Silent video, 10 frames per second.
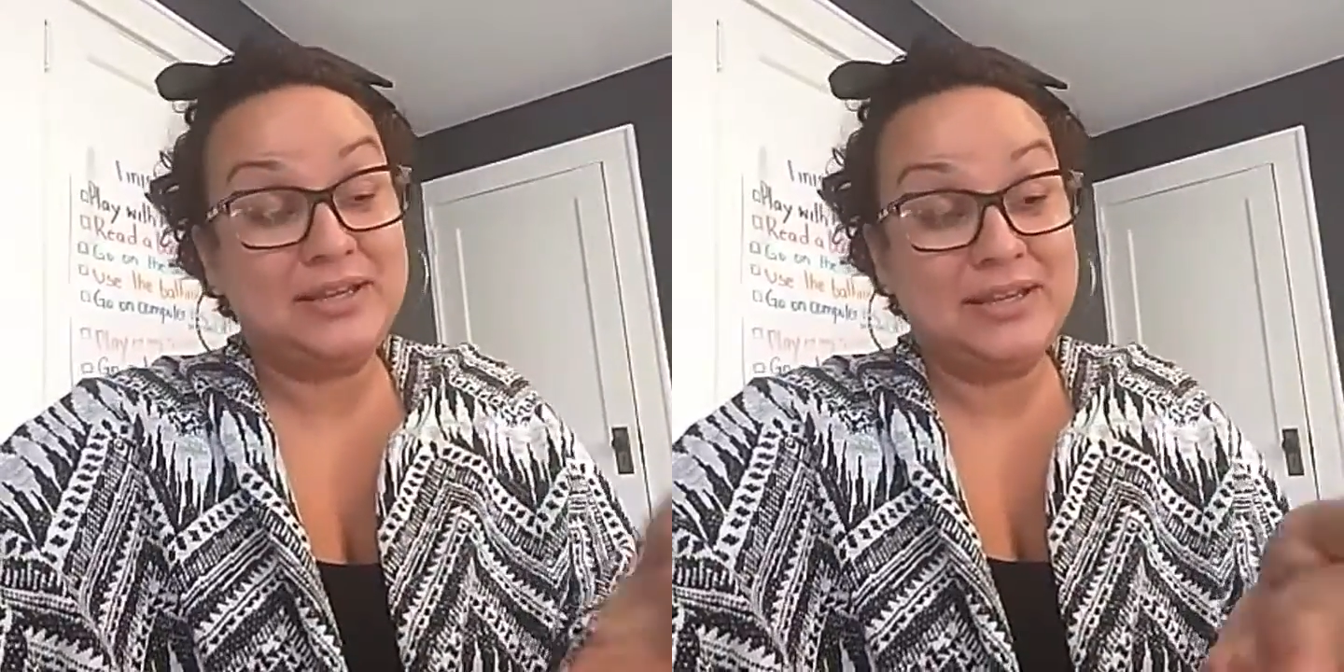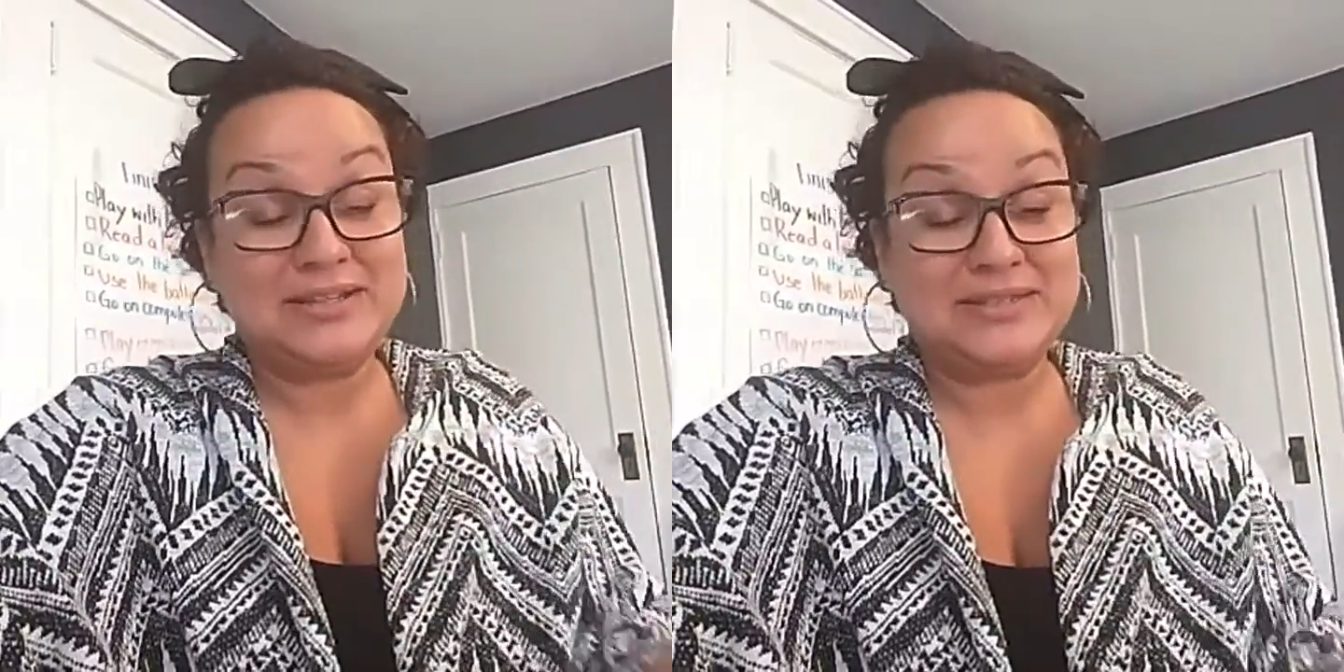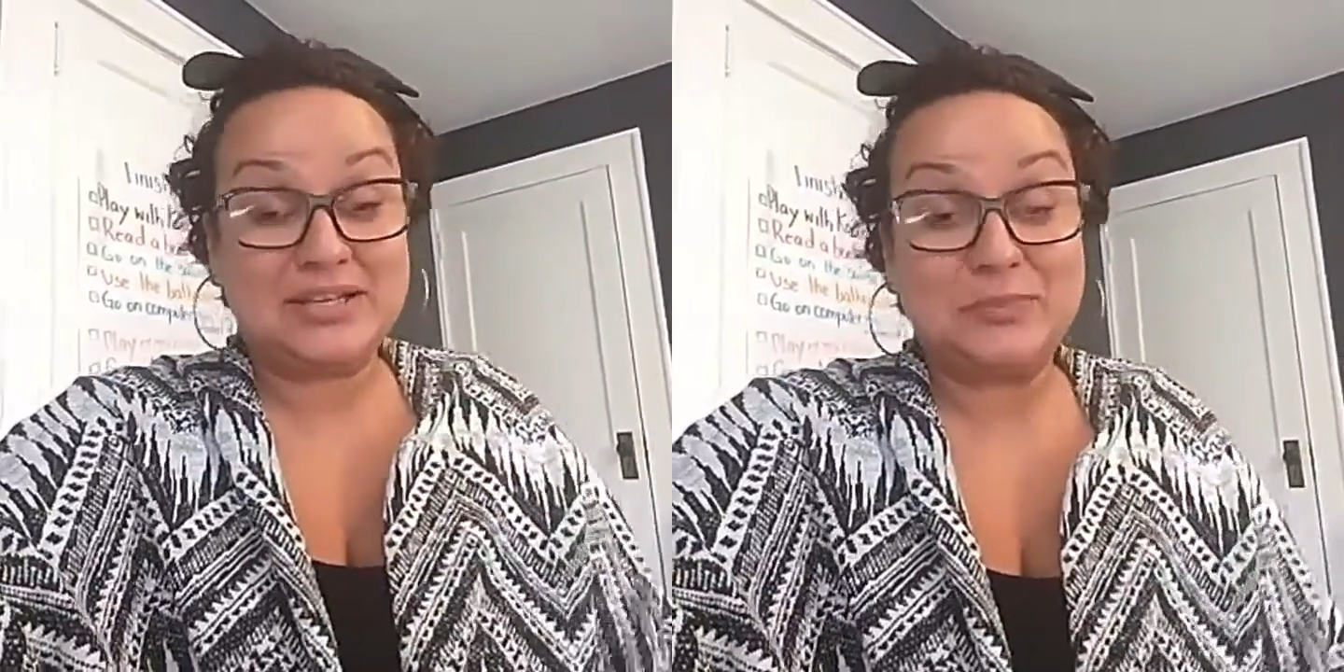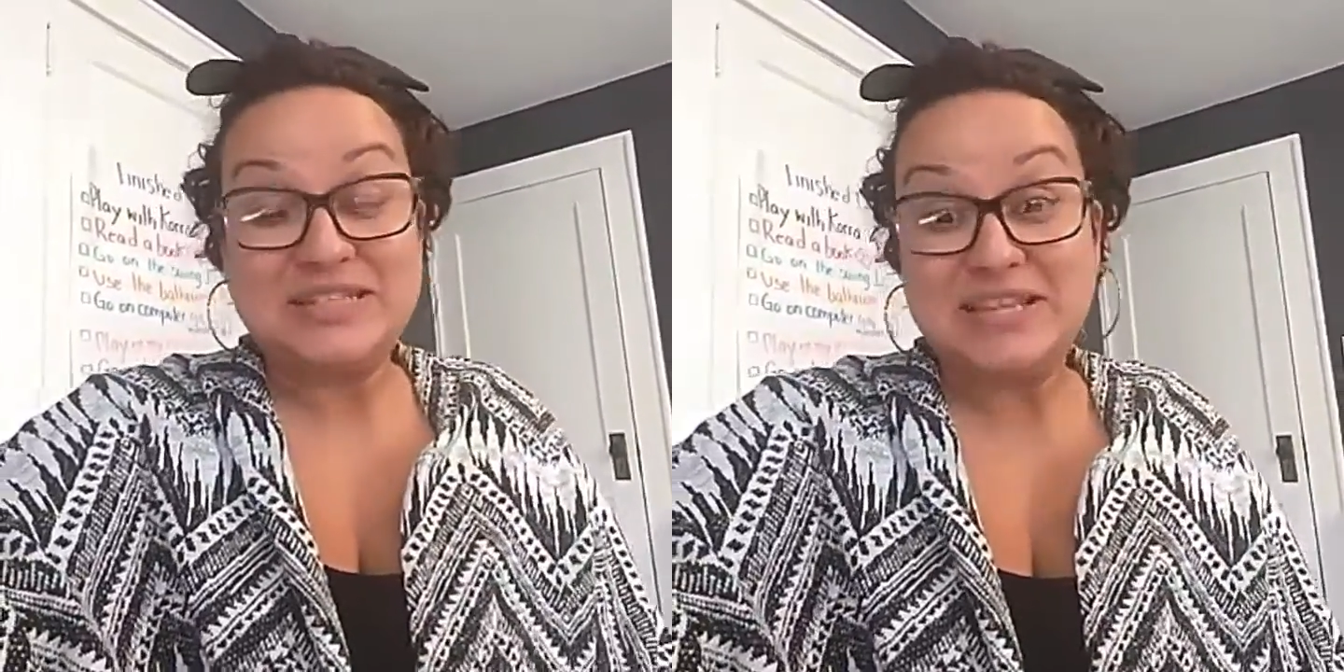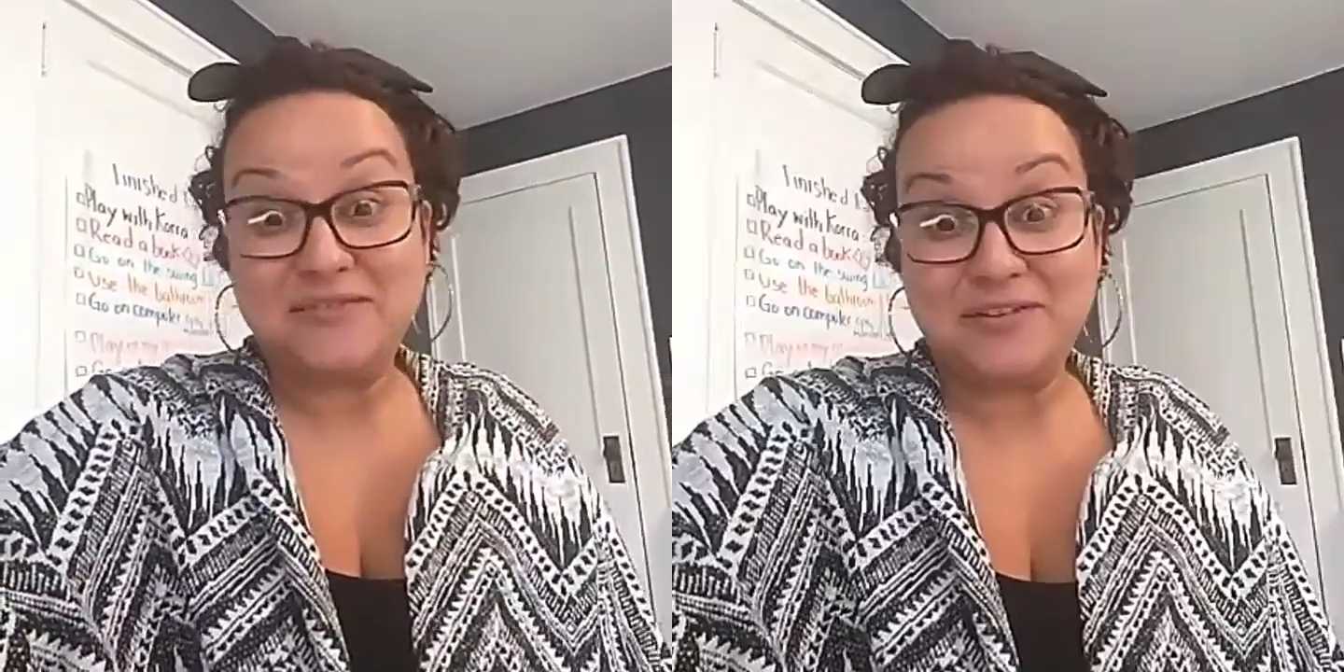he's going to be
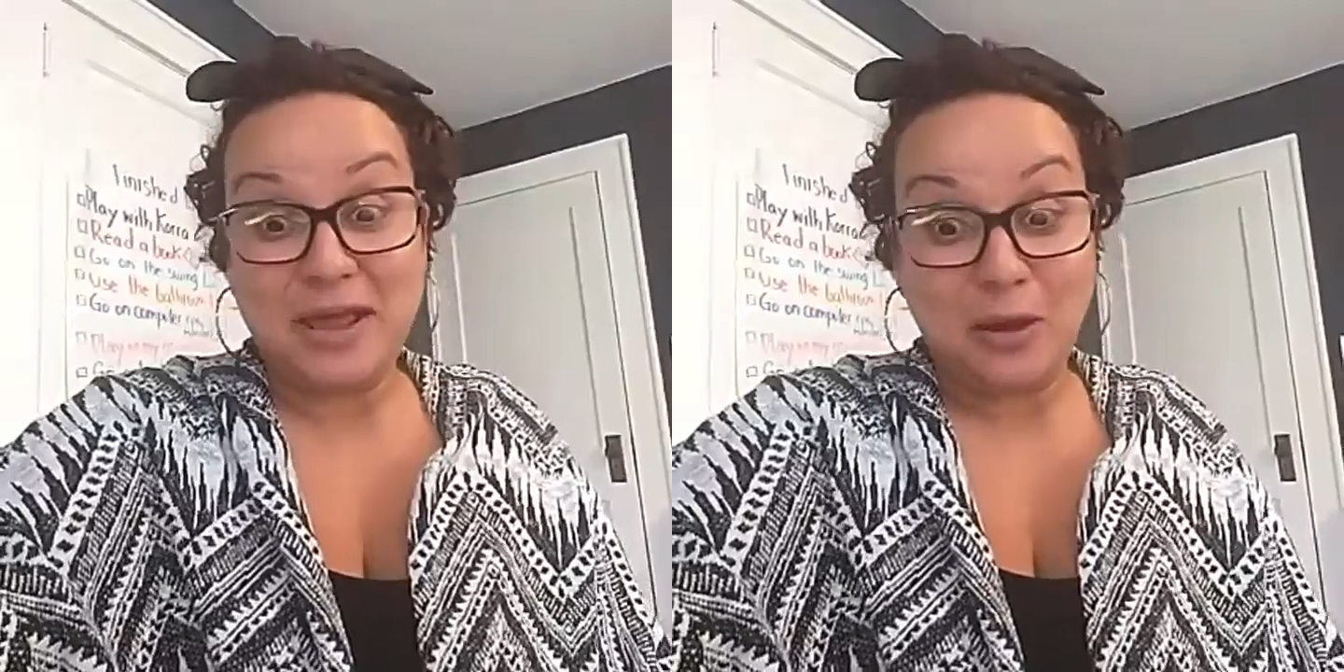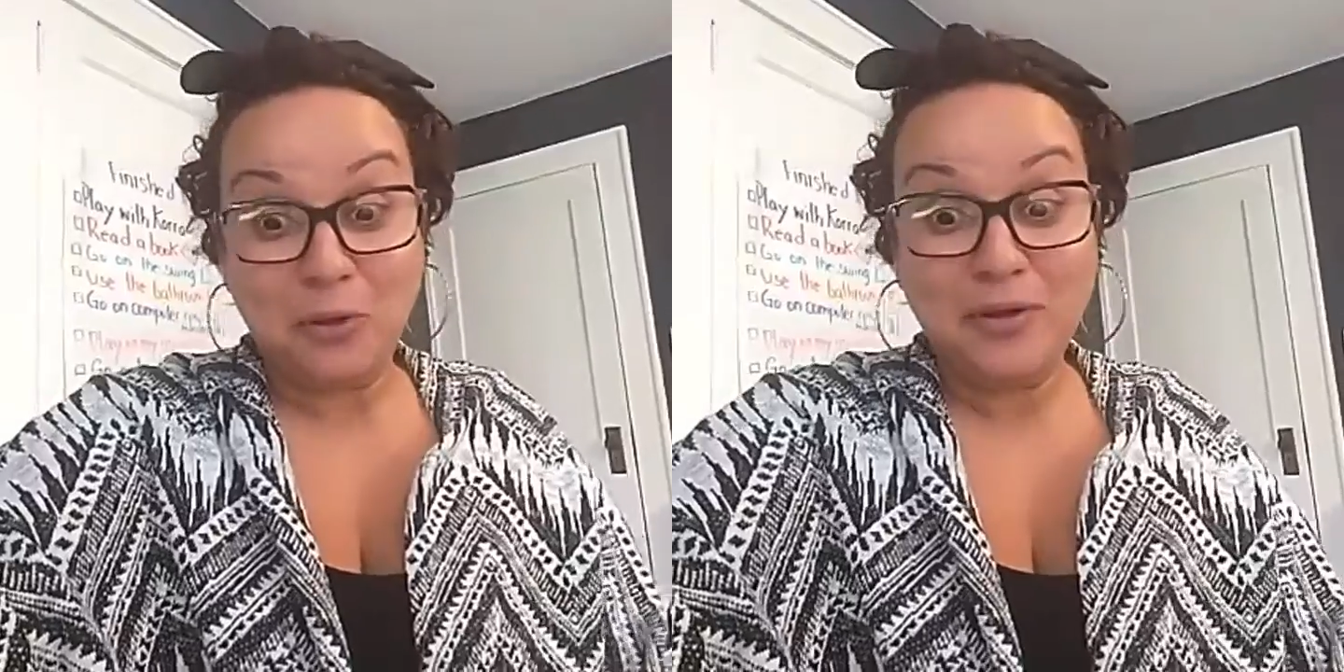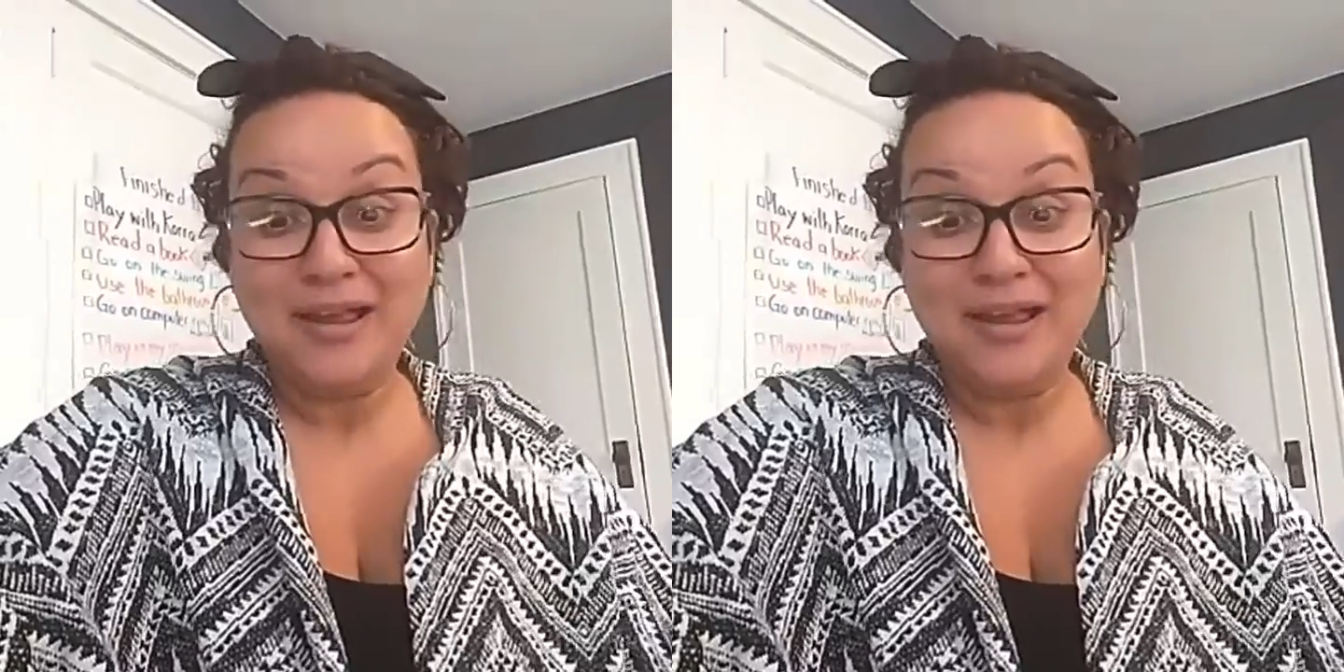7 now.